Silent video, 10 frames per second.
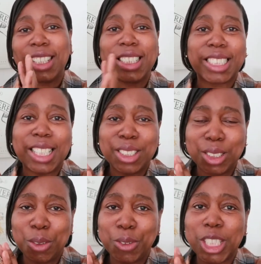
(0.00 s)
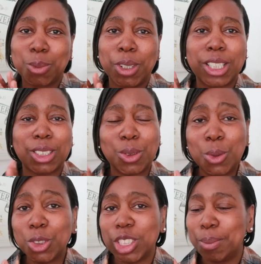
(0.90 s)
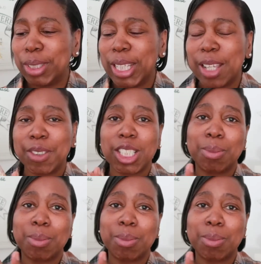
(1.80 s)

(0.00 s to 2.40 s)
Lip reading: And the scent of this one is autumn leaves.